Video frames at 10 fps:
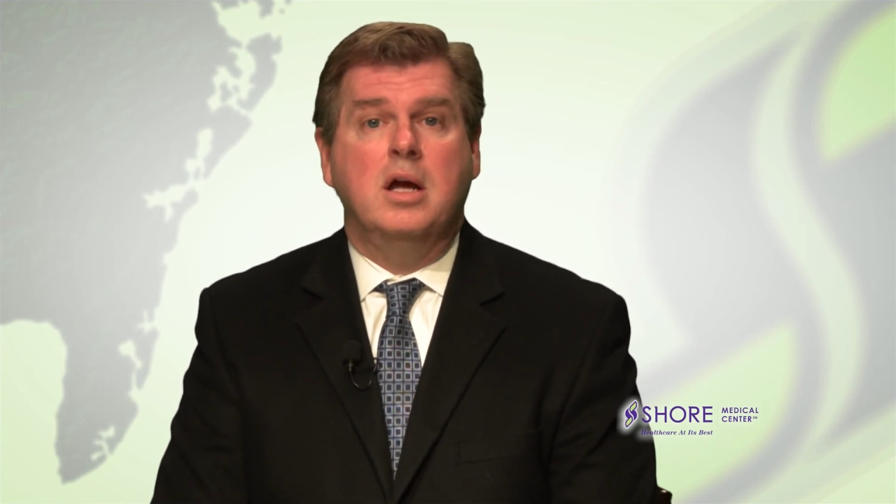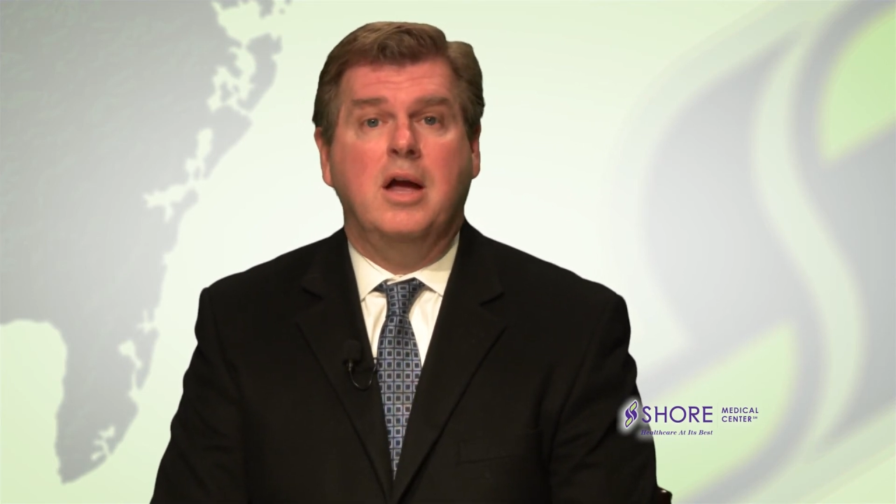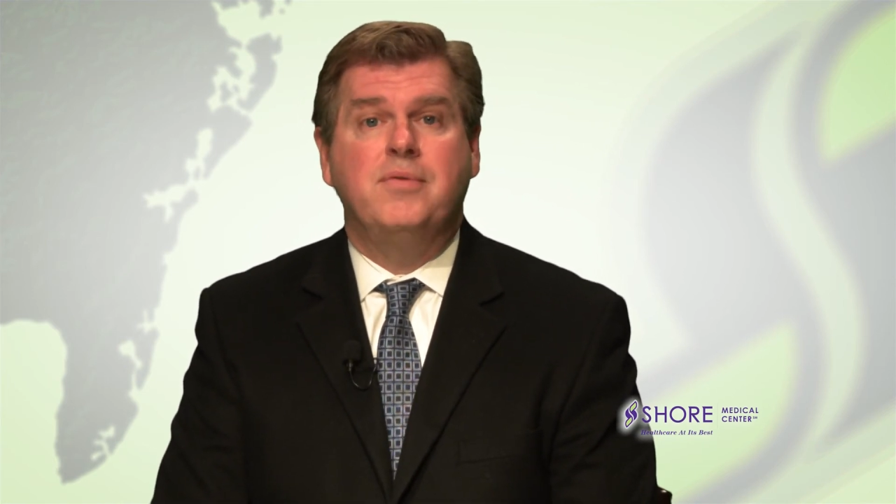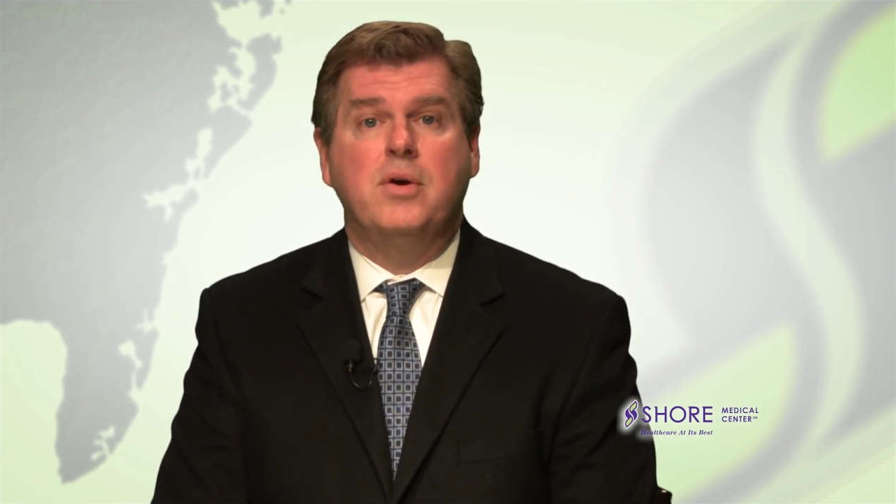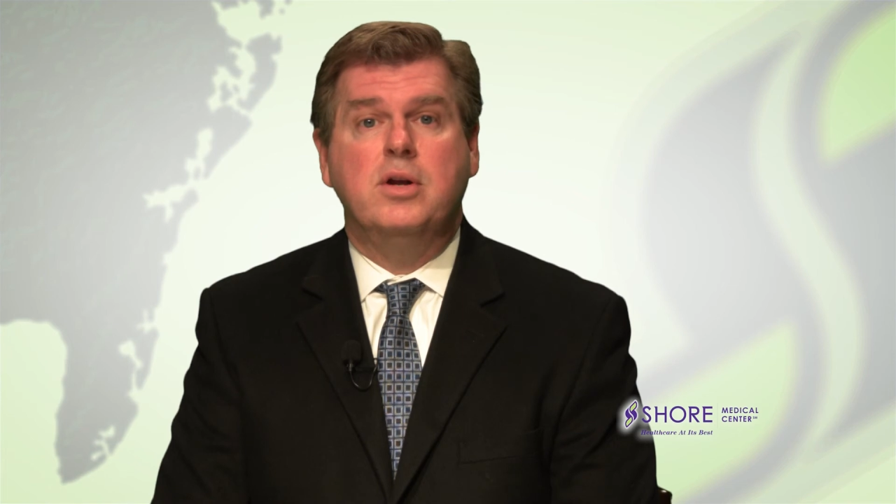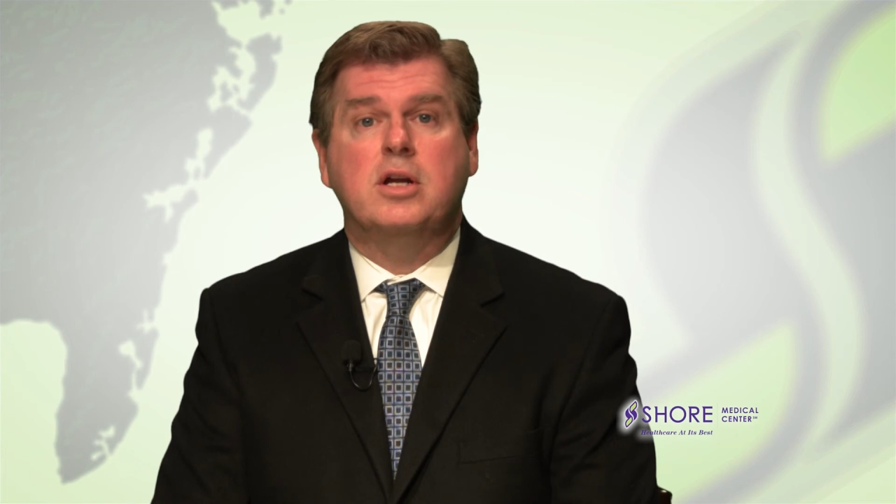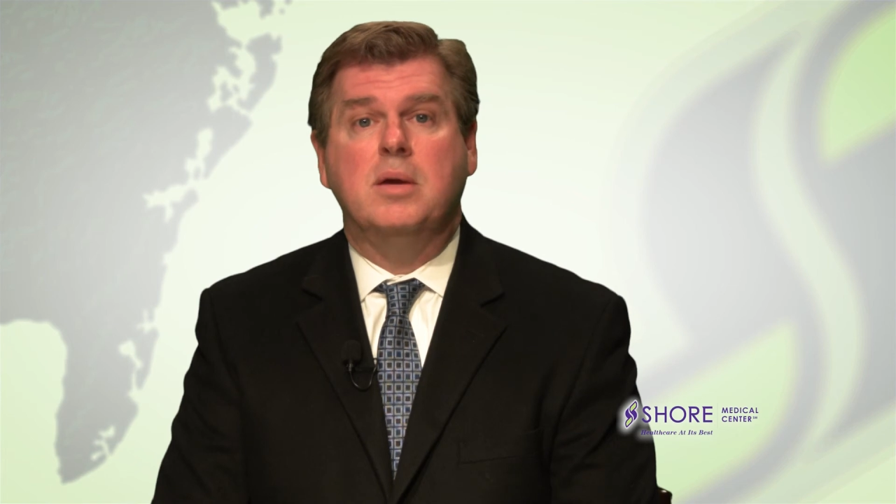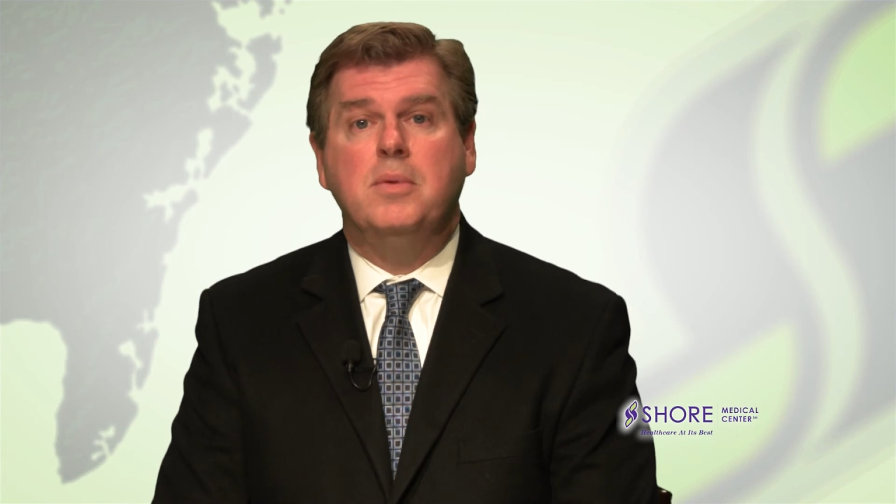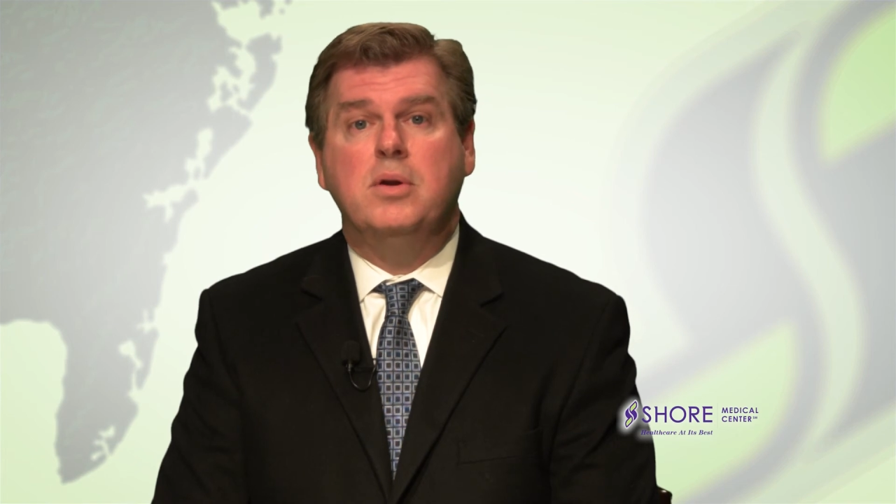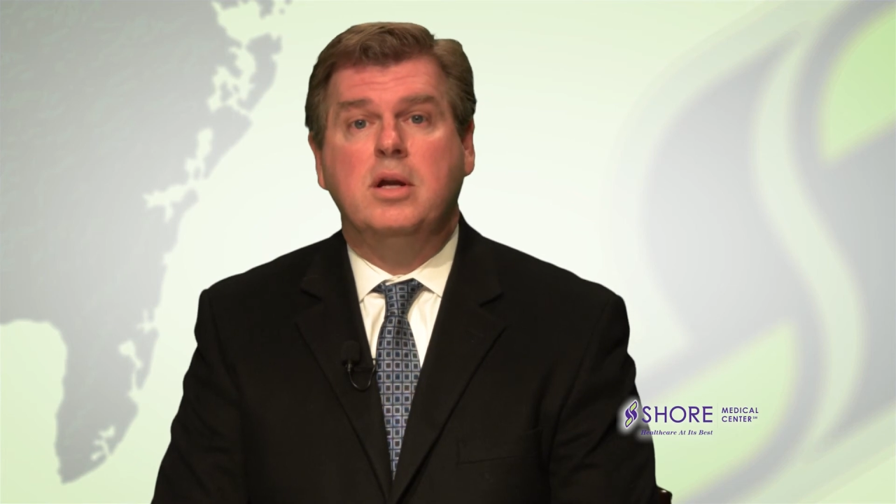If you're in a
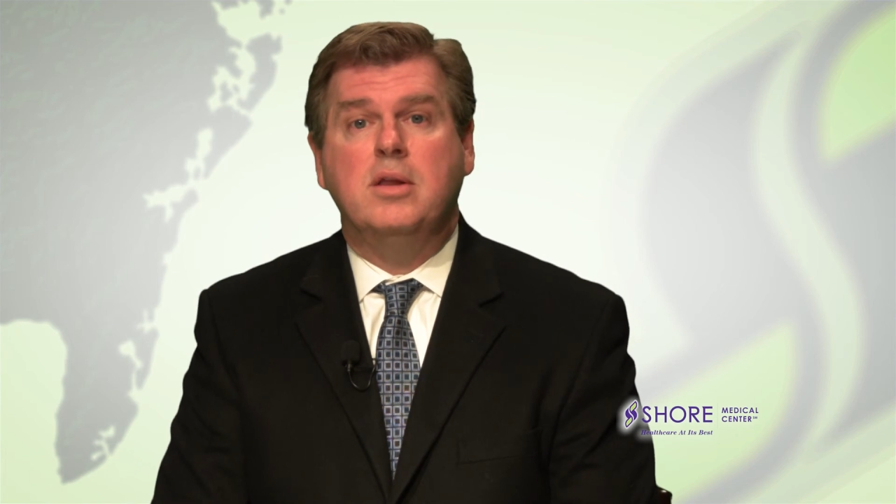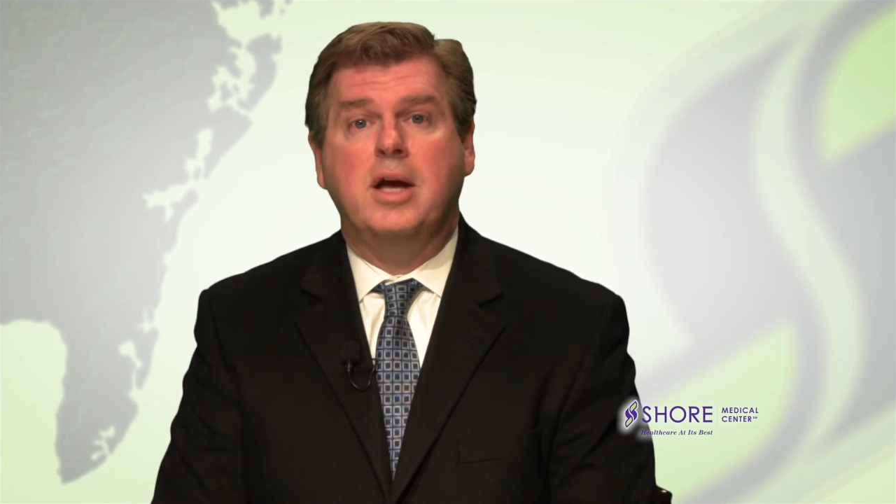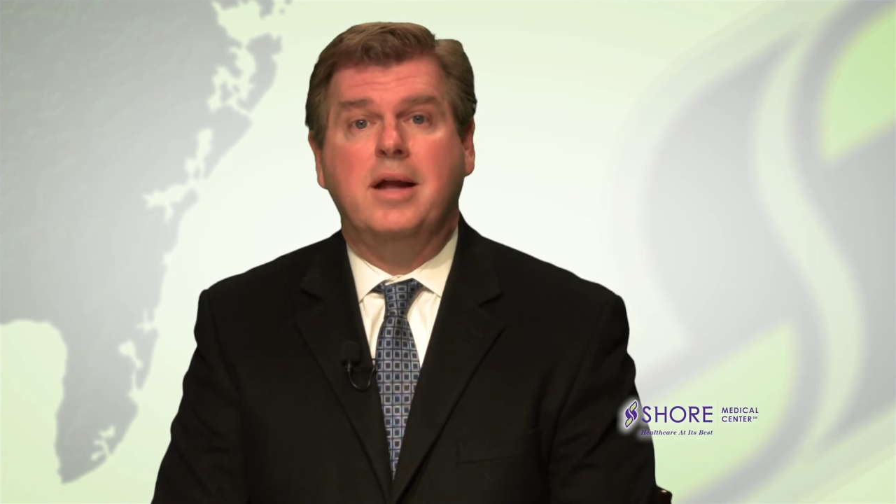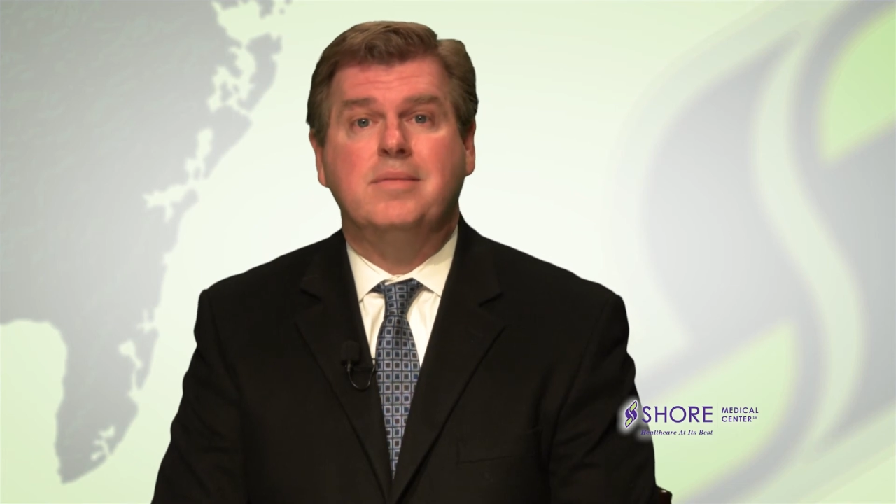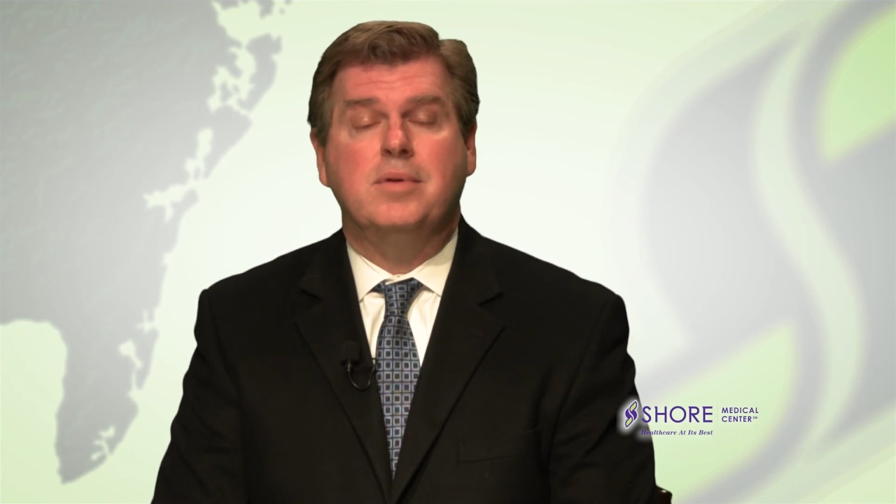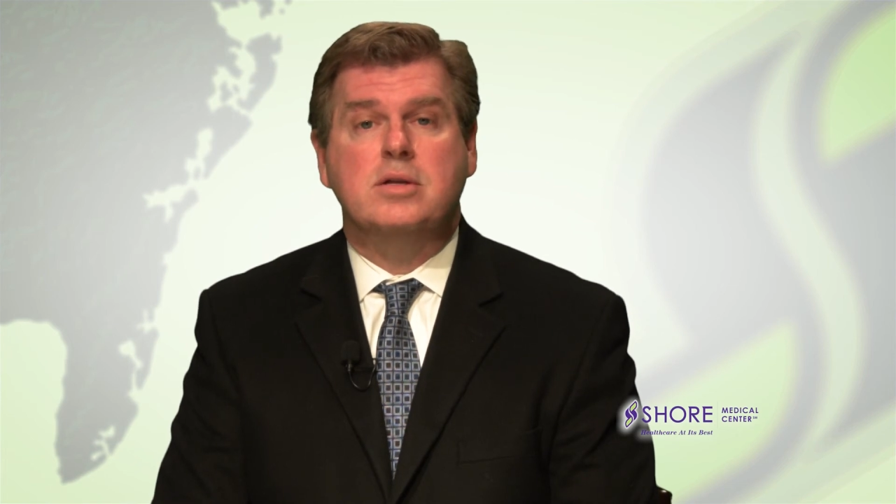community that